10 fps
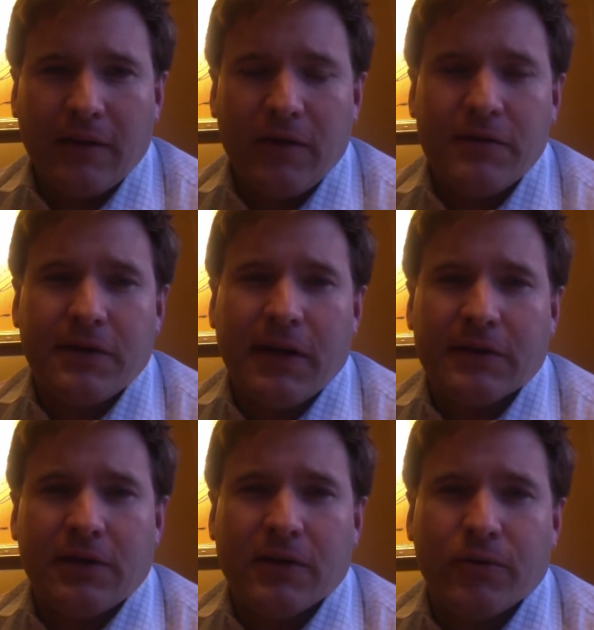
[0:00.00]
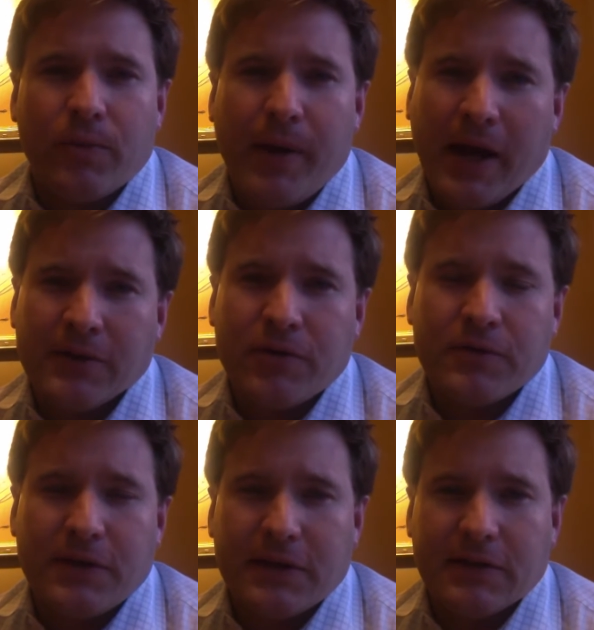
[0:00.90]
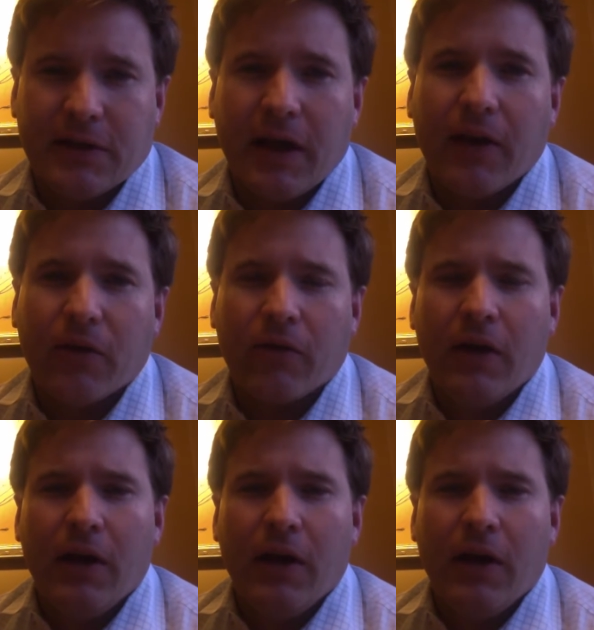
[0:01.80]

those things and also to package those things together.